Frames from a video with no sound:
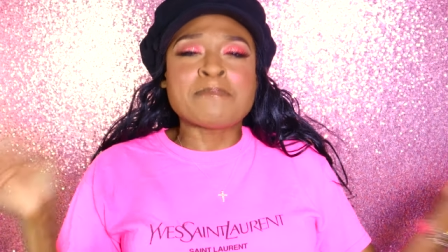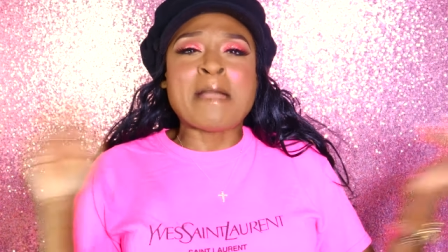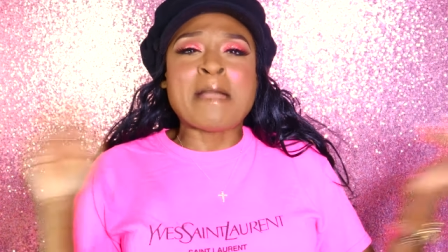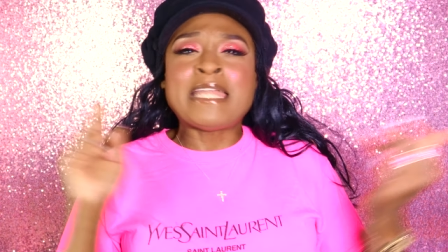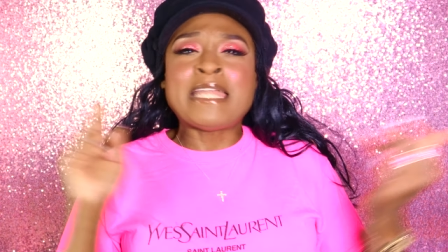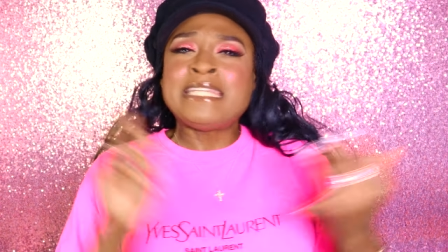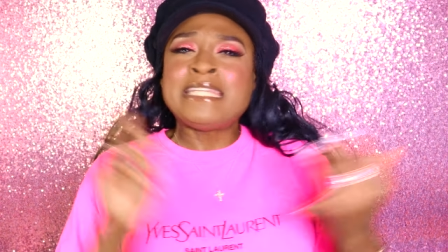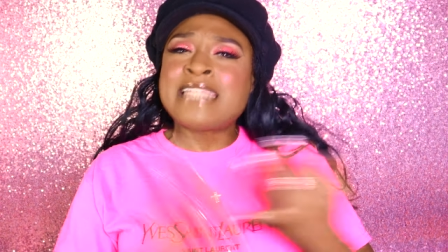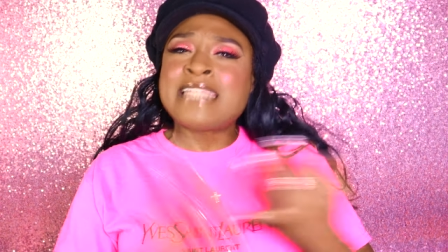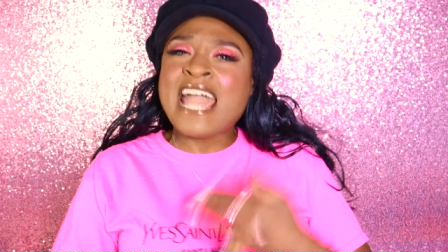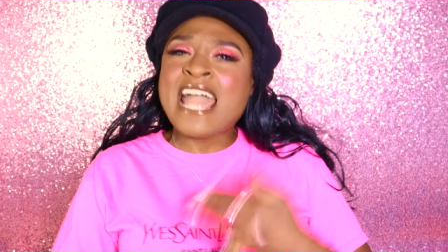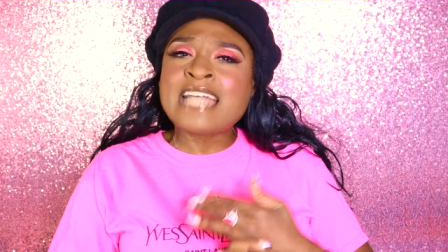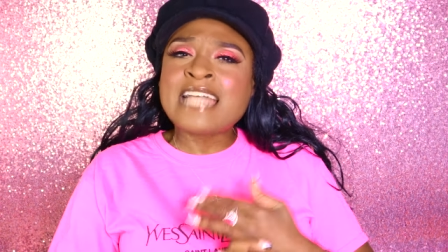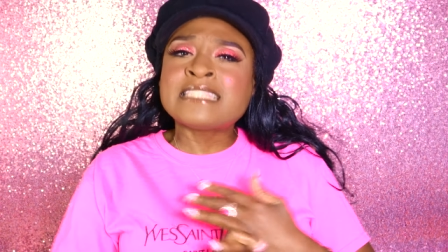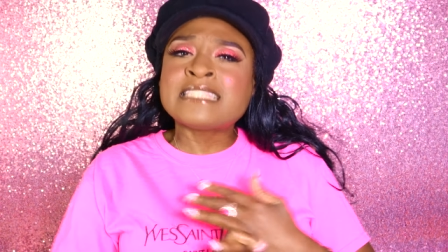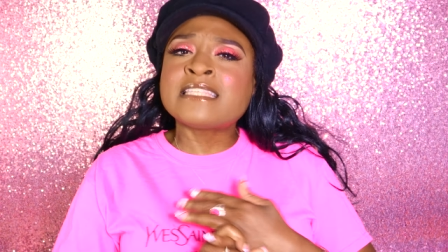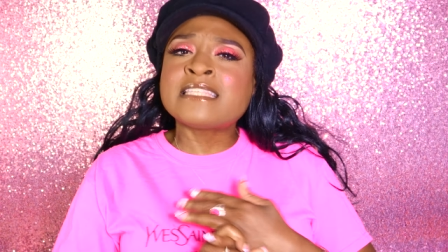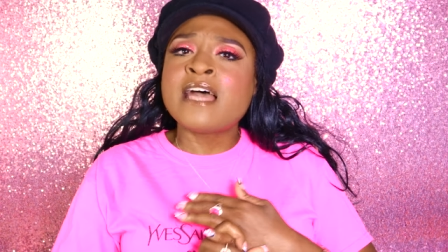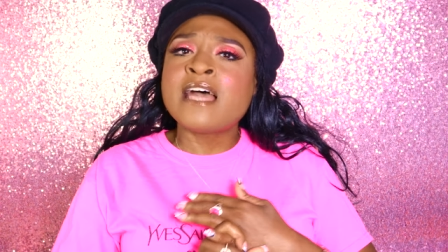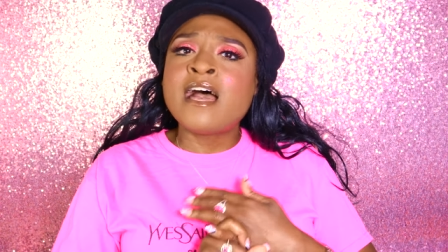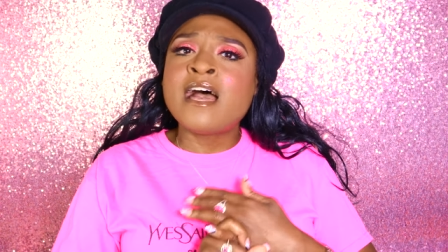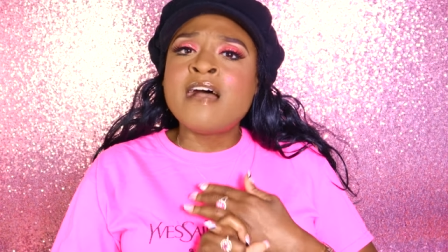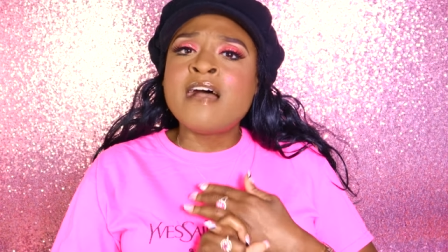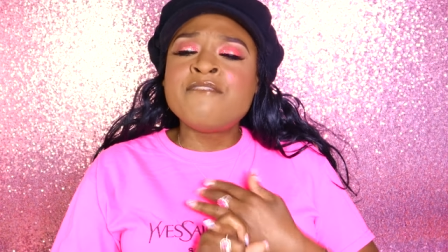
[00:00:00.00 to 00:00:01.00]
My
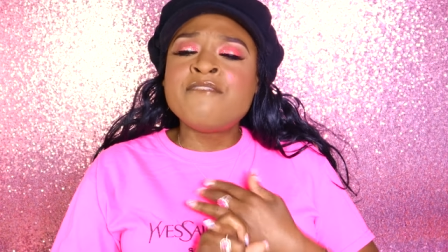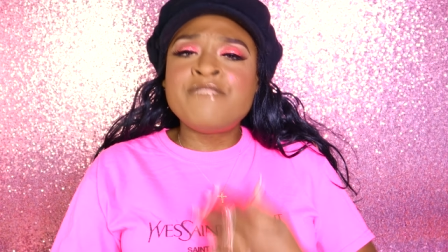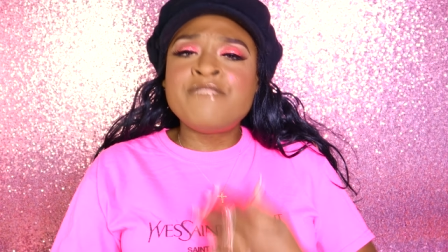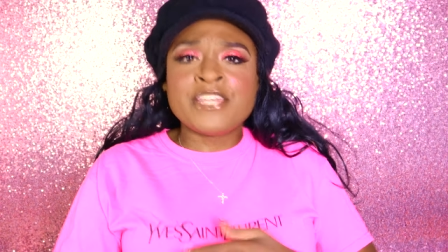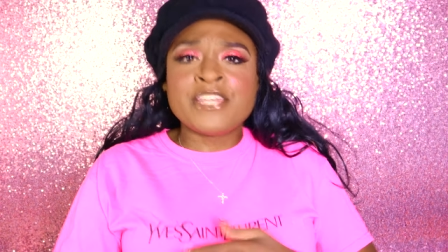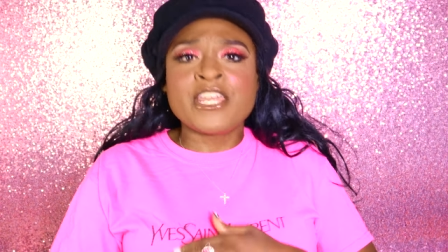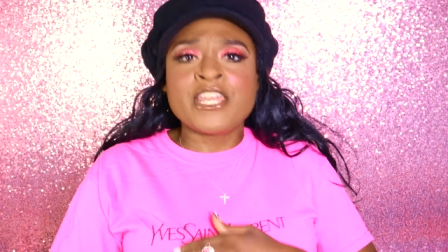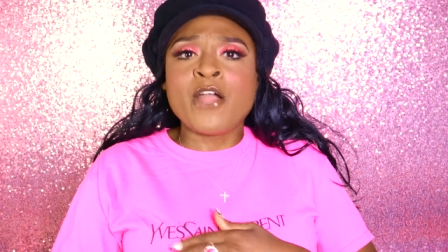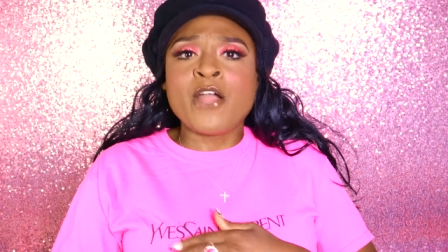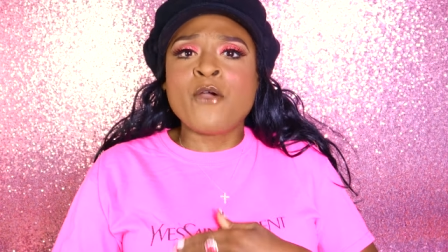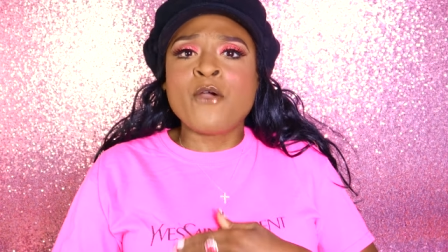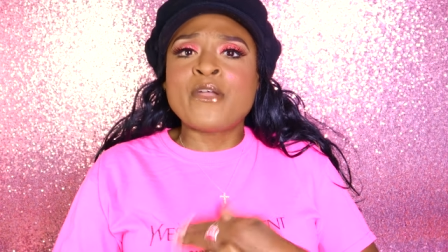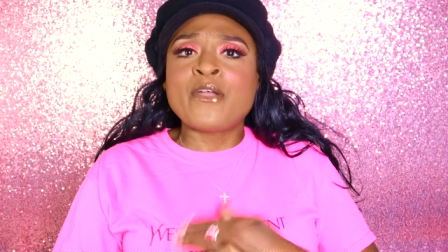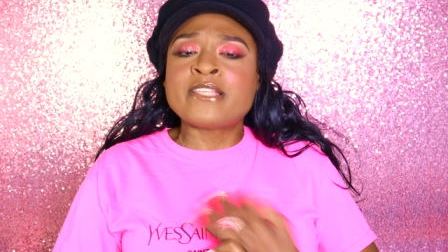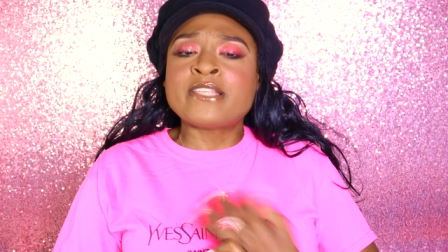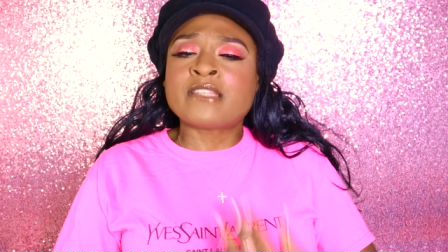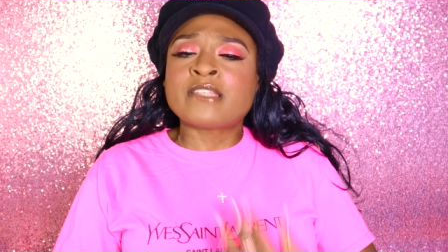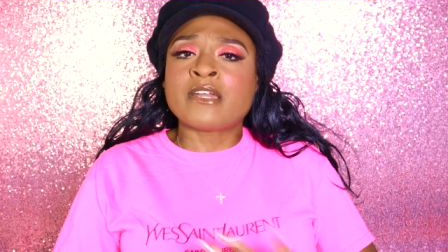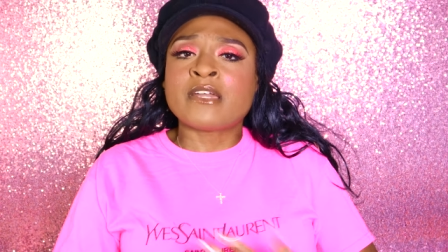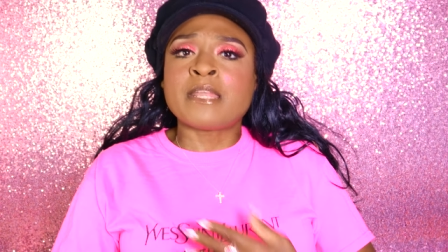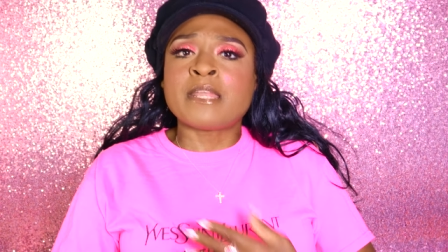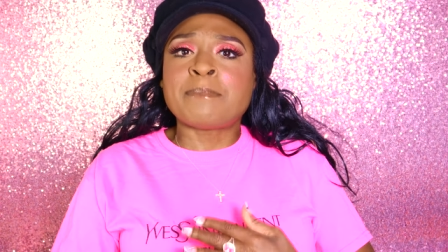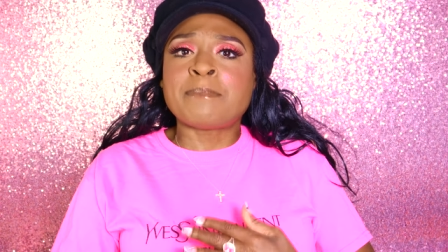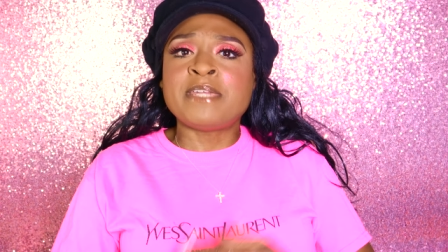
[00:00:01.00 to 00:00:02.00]
next video is
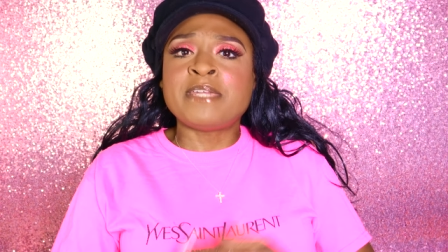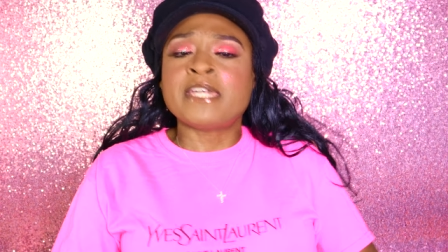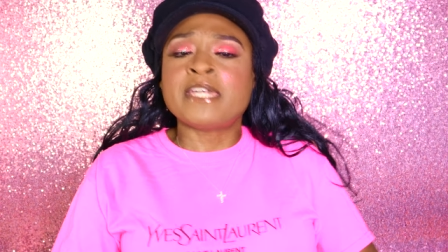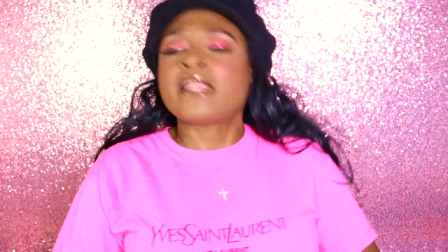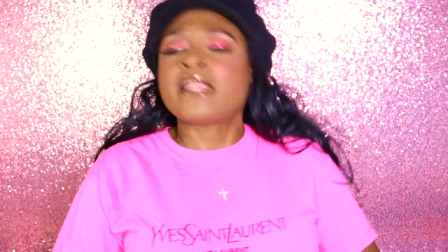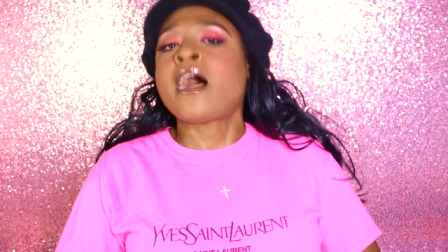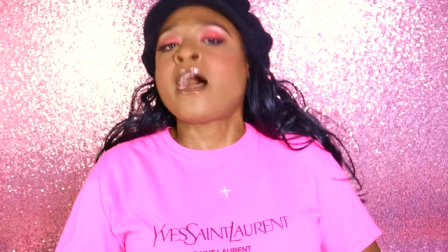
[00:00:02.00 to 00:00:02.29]
going to be an